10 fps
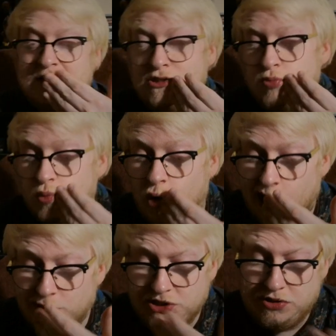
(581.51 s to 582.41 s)
It's
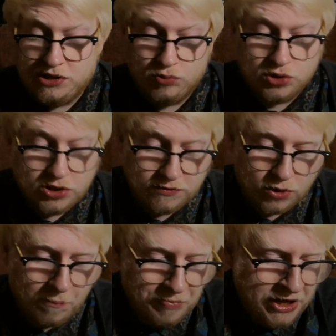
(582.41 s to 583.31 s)
absolutely
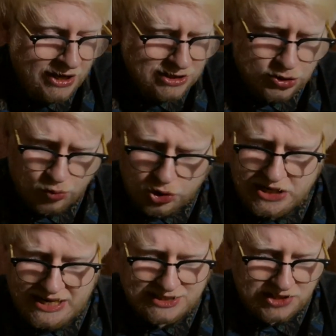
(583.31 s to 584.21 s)
wonderful. It's
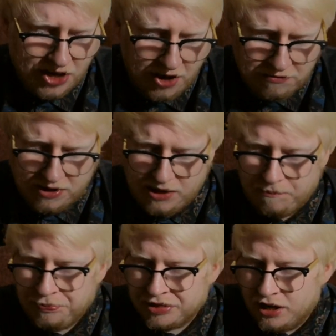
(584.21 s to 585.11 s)
woody, it's earthy,
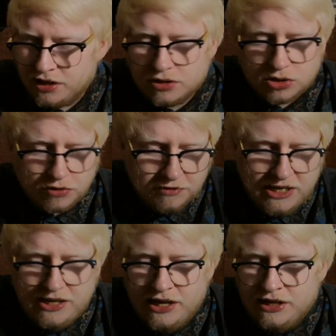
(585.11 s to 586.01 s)

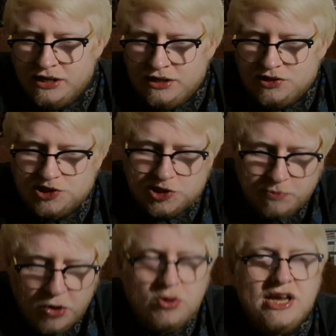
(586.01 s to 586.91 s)
lovely
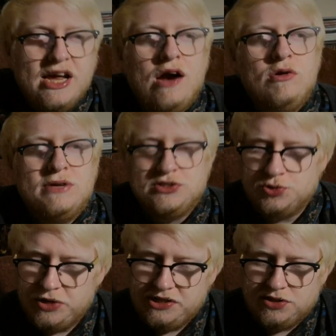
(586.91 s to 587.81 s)
smoky caramel
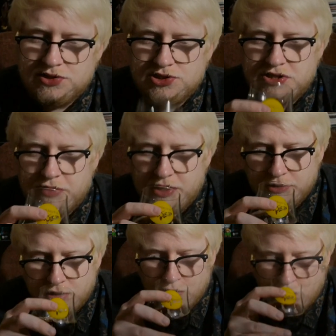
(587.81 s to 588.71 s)
sweetness to it.
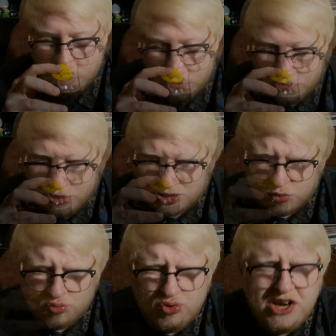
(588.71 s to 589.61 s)
There's a
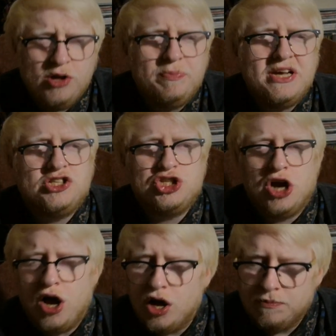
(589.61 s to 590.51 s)
real big
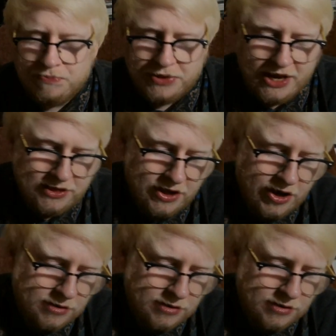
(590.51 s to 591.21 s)
char in there,